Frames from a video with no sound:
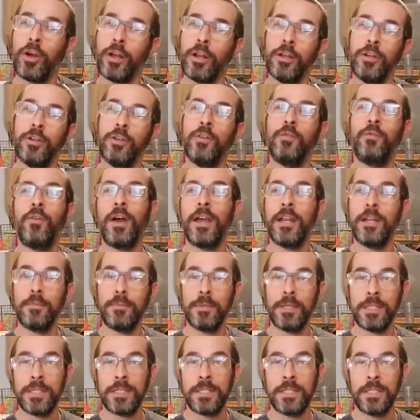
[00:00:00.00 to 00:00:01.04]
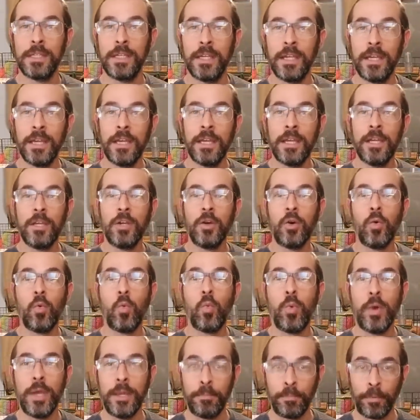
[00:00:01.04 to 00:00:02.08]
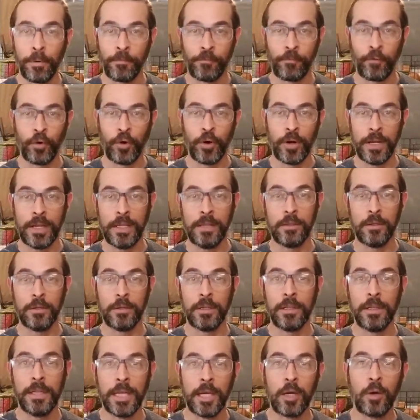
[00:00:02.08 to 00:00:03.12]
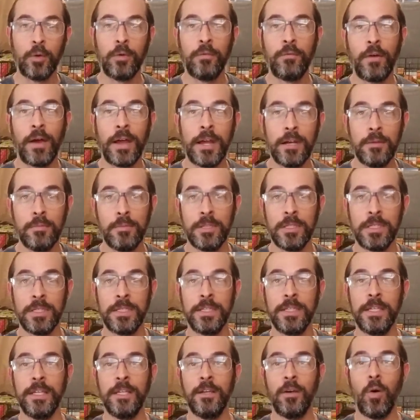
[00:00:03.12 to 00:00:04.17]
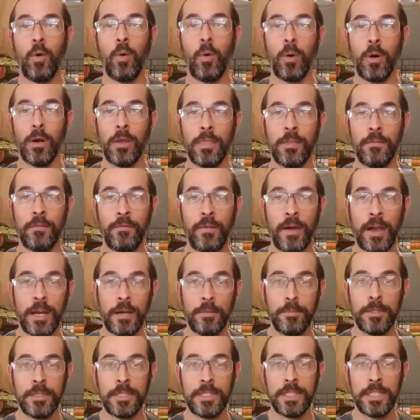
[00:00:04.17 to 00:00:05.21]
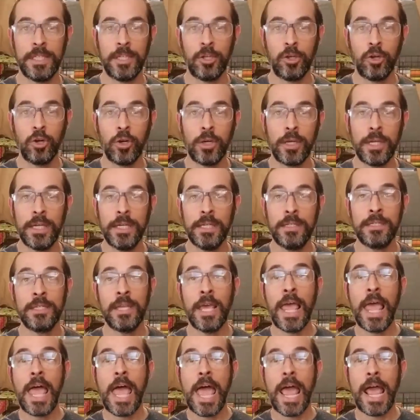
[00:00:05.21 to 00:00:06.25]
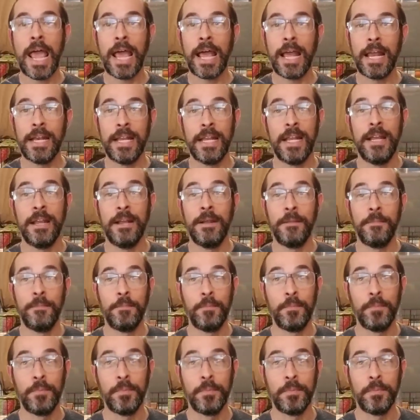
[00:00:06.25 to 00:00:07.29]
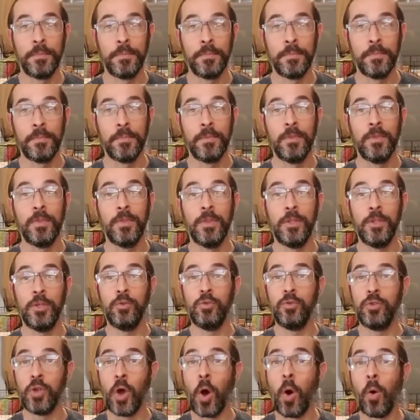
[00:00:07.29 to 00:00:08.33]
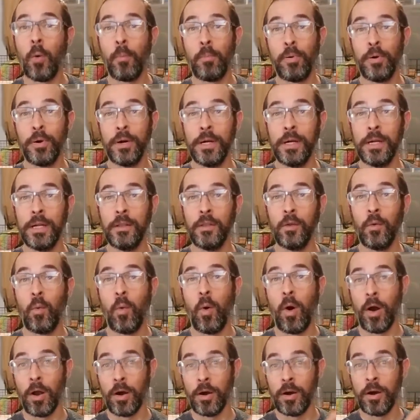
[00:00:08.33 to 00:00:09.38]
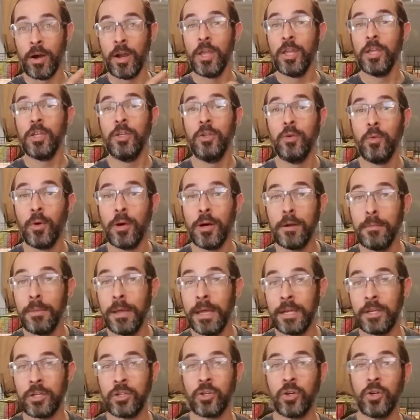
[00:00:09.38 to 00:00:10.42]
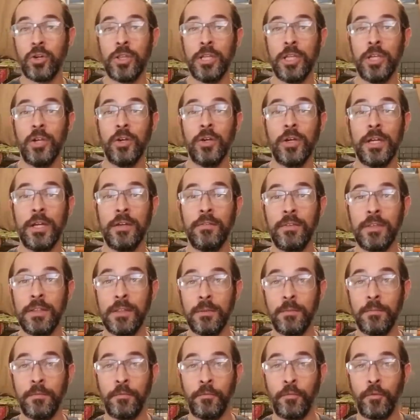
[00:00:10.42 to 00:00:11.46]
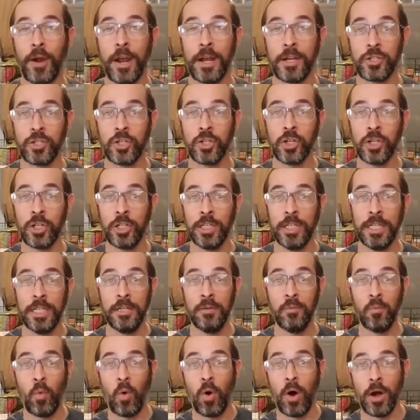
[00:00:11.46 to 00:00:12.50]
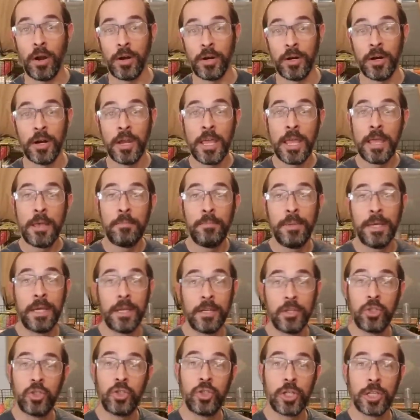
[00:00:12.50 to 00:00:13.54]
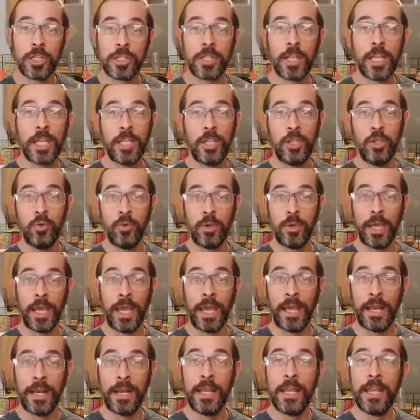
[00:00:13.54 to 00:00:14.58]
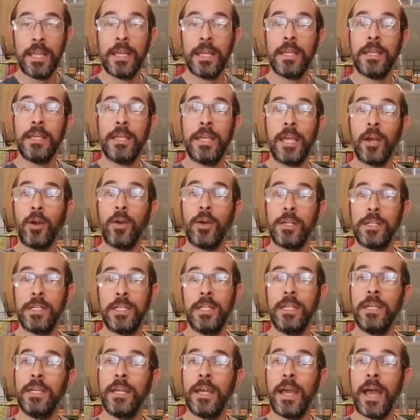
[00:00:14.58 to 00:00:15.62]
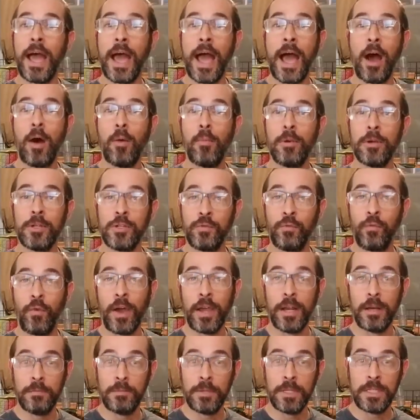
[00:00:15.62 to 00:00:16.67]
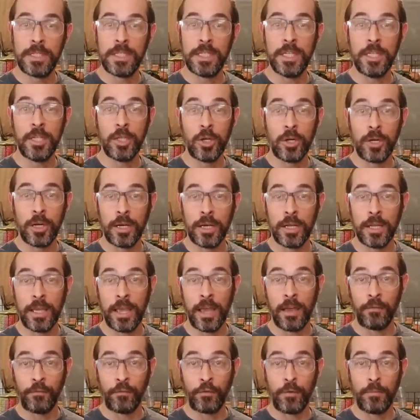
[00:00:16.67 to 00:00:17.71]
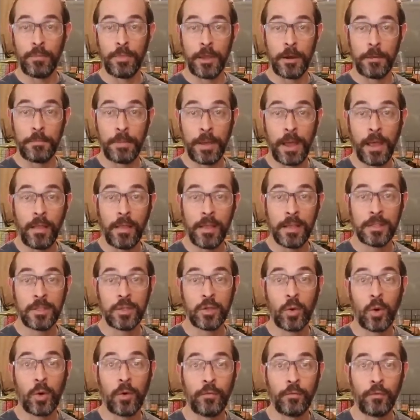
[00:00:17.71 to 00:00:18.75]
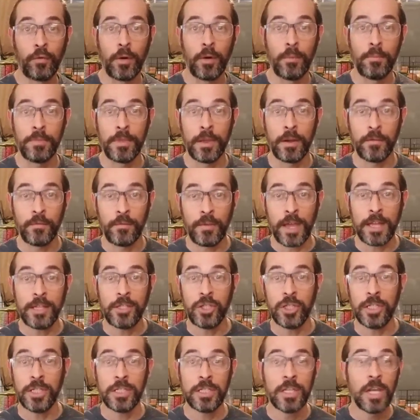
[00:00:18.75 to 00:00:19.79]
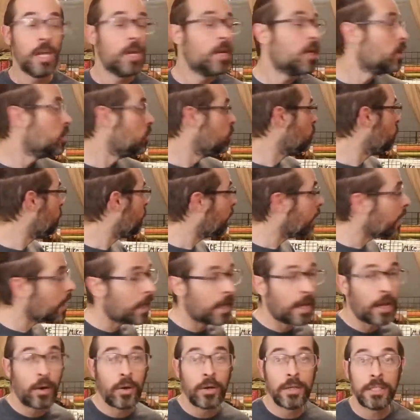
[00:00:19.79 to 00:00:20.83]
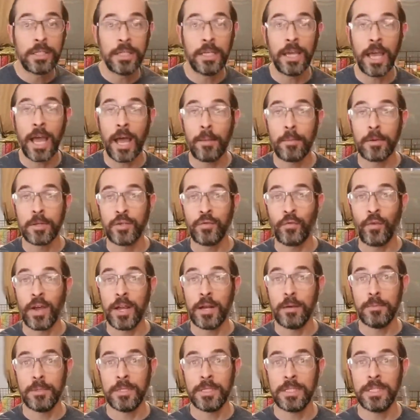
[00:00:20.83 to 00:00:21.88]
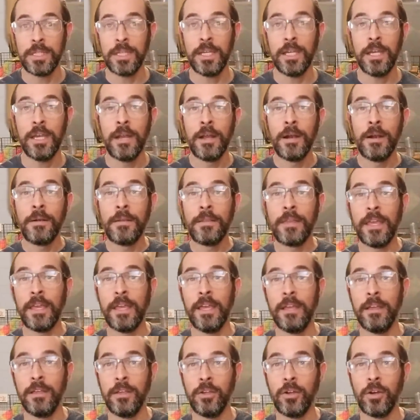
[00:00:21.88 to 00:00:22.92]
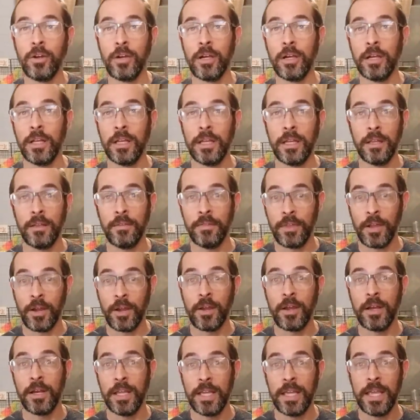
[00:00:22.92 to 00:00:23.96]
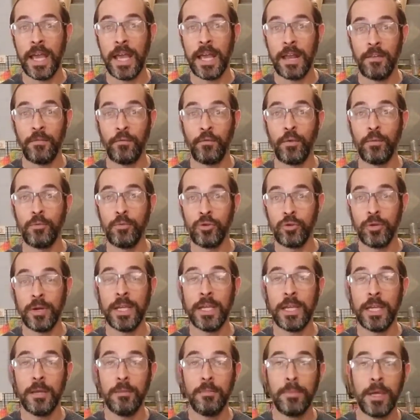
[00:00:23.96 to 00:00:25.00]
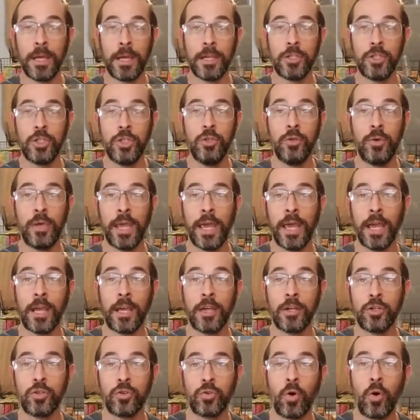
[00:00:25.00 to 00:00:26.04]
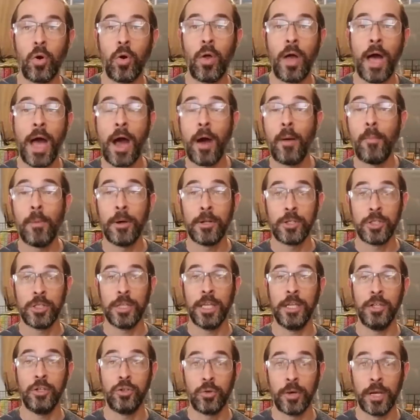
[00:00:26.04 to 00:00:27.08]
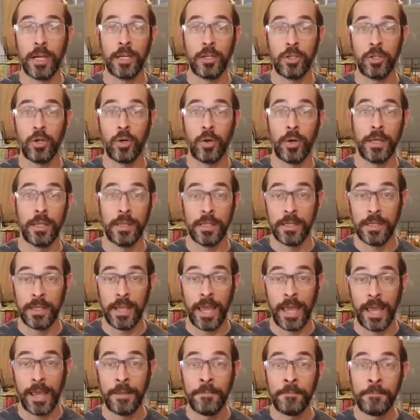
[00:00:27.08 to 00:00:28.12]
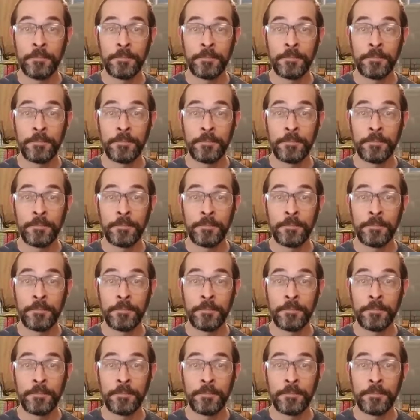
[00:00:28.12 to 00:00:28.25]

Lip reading: going to do vitamin C, we prefer either the liquid vitamin C or the vitamin C cookies, and you don't put it in the water. You want to make sure that you're giving them fresh, clean water, because just like you can't guarantee how much vitamin C they're going to get from their pellets or from their veggies, you can't guarantee how much vitamin C they're gonna get from drinking, because you can't control how much they drink during the day.